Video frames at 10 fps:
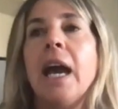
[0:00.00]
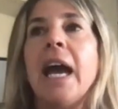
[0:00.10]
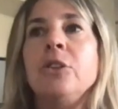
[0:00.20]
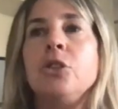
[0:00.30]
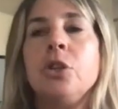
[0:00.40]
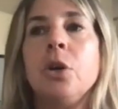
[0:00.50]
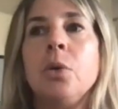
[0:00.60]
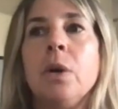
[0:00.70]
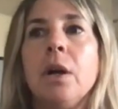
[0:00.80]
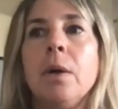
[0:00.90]
And
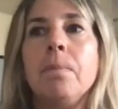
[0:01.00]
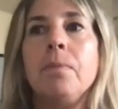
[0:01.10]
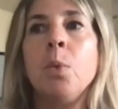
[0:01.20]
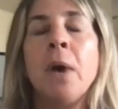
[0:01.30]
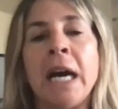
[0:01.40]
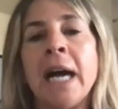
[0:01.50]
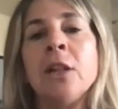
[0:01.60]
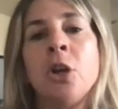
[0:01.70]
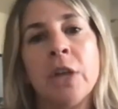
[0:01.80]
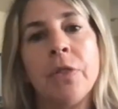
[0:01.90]
so when I
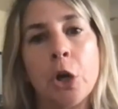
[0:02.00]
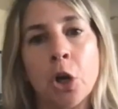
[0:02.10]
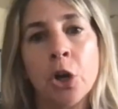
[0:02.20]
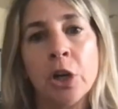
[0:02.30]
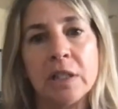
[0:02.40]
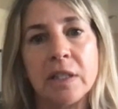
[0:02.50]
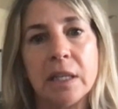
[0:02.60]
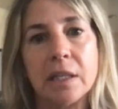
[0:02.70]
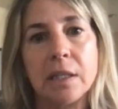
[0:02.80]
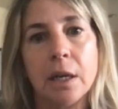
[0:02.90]
look at the current
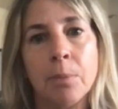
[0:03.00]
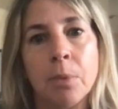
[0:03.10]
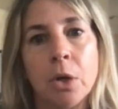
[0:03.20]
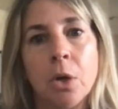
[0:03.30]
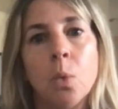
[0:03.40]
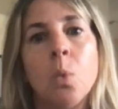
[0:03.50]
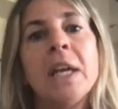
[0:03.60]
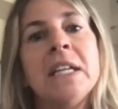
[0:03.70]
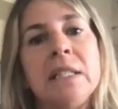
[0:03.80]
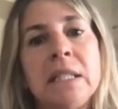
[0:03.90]
system,
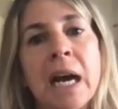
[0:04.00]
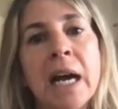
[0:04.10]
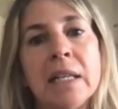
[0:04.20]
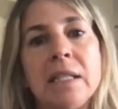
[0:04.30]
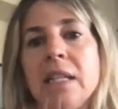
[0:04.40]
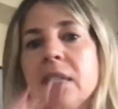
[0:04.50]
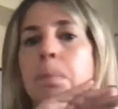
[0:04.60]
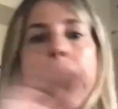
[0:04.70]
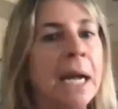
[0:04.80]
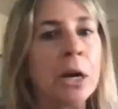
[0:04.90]
what it does is
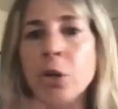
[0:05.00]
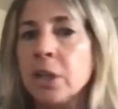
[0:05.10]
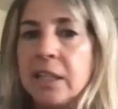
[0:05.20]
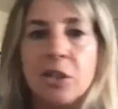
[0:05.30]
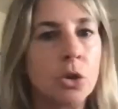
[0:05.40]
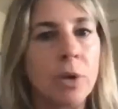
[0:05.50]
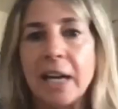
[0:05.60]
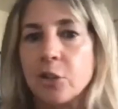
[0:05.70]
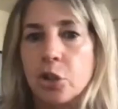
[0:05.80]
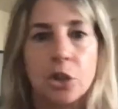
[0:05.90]
barely
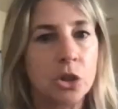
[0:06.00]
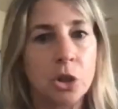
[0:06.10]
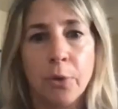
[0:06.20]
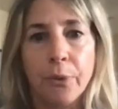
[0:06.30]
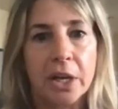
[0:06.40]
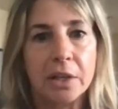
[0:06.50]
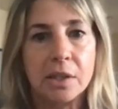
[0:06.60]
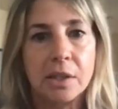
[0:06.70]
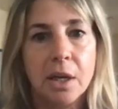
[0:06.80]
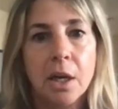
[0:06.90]
scratch the
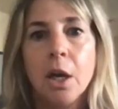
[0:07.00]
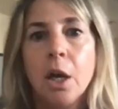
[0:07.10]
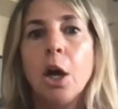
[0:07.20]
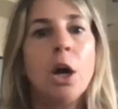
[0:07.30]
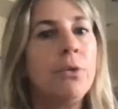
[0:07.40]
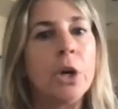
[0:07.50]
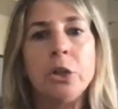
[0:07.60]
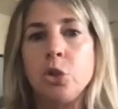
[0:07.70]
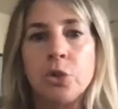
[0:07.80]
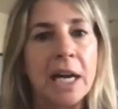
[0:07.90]
surface of
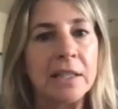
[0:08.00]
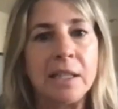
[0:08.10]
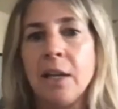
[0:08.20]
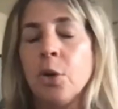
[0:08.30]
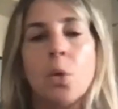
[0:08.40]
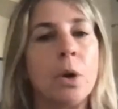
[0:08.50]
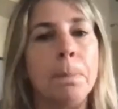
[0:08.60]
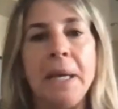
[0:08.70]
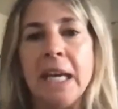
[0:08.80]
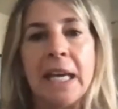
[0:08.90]
addressing or
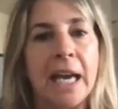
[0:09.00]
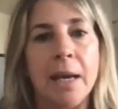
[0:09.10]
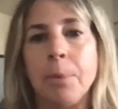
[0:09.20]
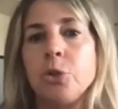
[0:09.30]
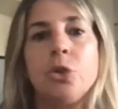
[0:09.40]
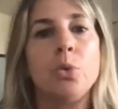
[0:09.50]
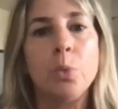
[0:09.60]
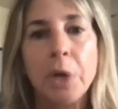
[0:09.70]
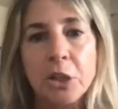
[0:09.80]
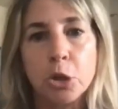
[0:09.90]
being able to
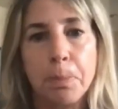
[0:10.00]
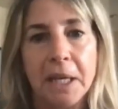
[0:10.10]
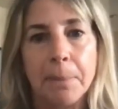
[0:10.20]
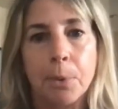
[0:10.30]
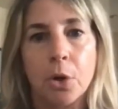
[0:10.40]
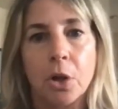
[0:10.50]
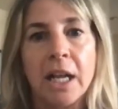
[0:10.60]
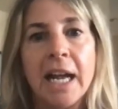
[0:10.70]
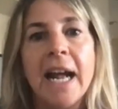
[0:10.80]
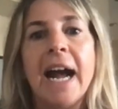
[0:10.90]
reach
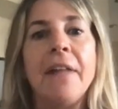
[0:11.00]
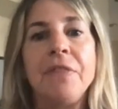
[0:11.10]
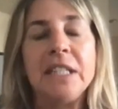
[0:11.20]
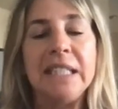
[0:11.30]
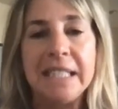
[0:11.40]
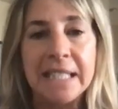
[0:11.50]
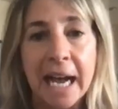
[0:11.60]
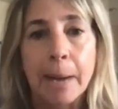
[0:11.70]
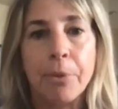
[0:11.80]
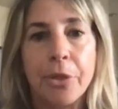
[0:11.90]
people at the
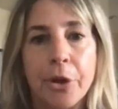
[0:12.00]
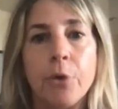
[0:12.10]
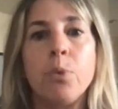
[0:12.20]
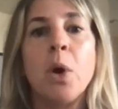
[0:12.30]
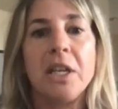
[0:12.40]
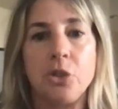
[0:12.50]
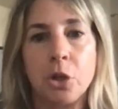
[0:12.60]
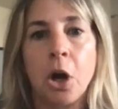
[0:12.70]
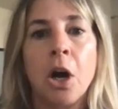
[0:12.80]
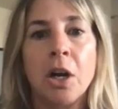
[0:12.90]
depth of what is
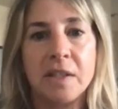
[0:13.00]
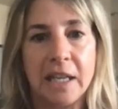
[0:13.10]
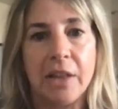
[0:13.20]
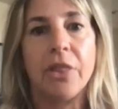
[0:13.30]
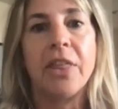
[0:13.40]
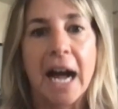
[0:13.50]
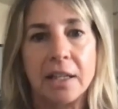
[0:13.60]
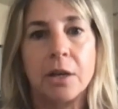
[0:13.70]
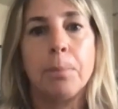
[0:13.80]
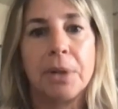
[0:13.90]
causing
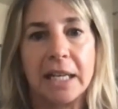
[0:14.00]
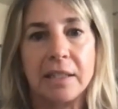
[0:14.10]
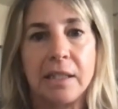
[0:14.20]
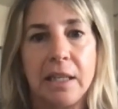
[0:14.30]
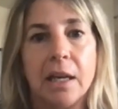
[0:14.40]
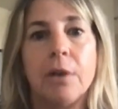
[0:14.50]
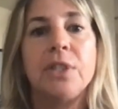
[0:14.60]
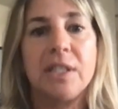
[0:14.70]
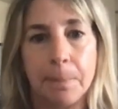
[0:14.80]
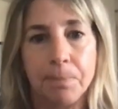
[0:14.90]
that complexity of
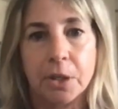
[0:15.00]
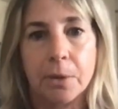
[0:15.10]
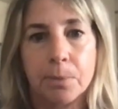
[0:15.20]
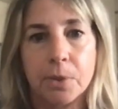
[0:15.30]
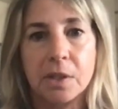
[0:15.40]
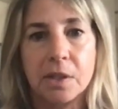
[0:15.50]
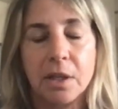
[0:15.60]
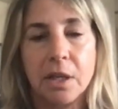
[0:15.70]
symptoms.